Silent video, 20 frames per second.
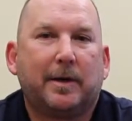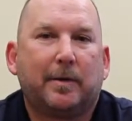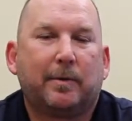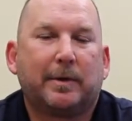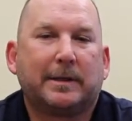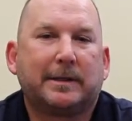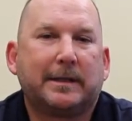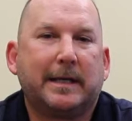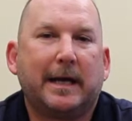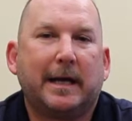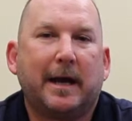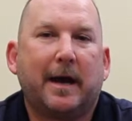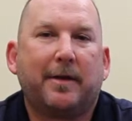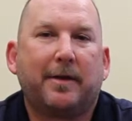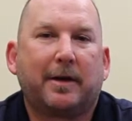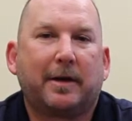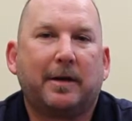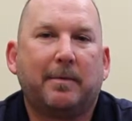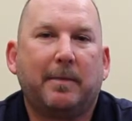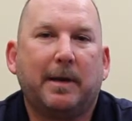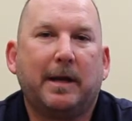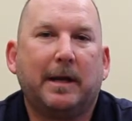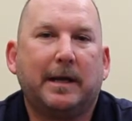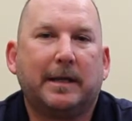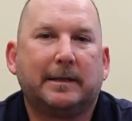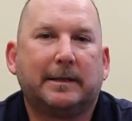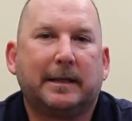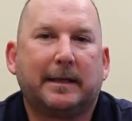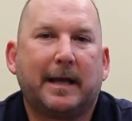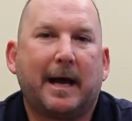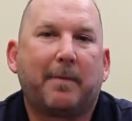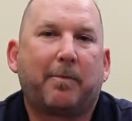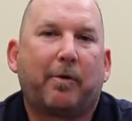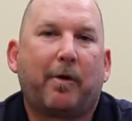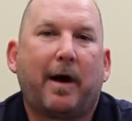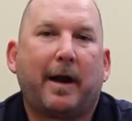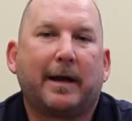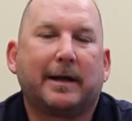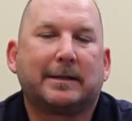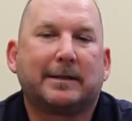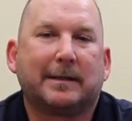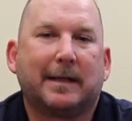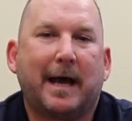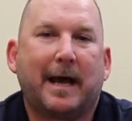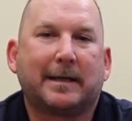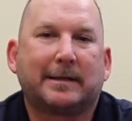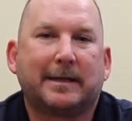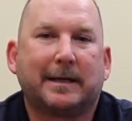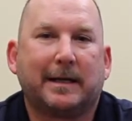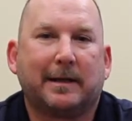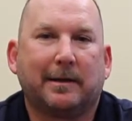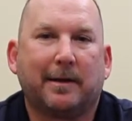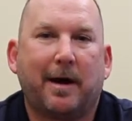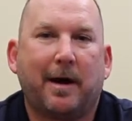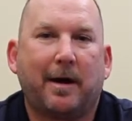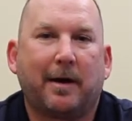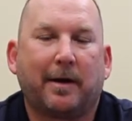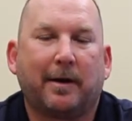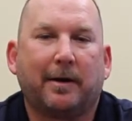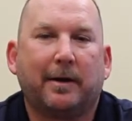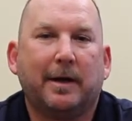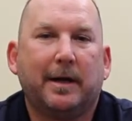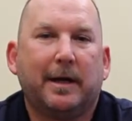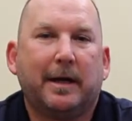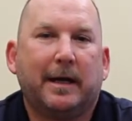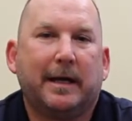we're seeing other communities that product's lasting longer.